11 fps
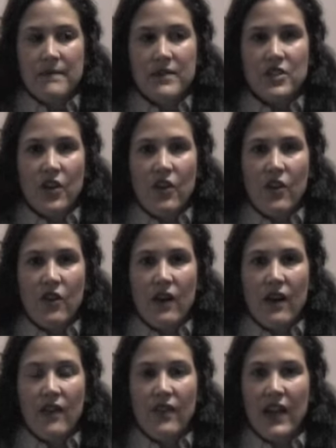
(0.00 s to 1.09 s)
So
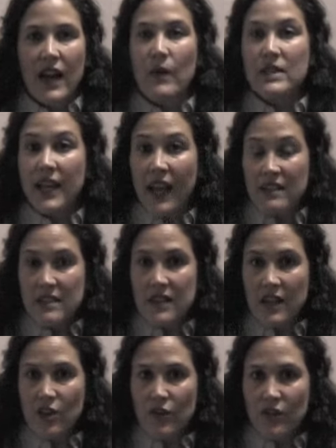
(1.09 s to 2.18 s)
then I went to Kansas
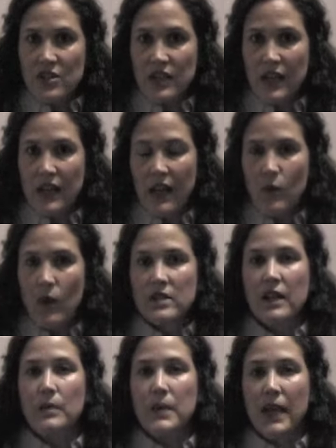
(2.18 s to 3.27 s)
State University and worked
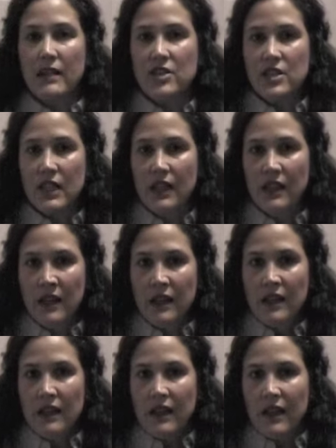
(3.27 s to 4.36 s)
on a PhD
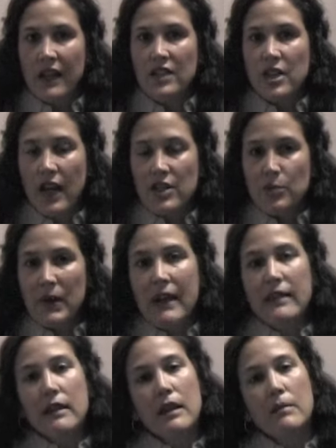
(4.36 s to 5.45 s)
in education. But I
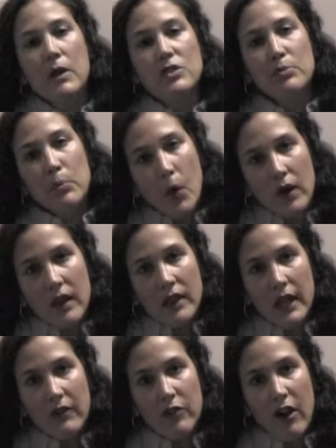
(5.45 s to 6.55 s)
think that the most important
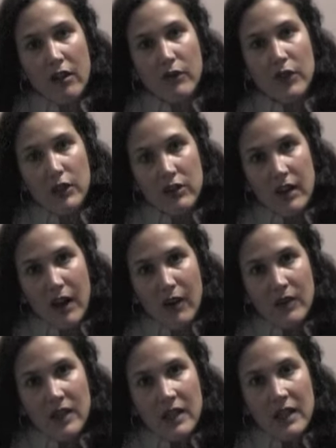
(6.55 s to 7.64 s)
thing for all of you to know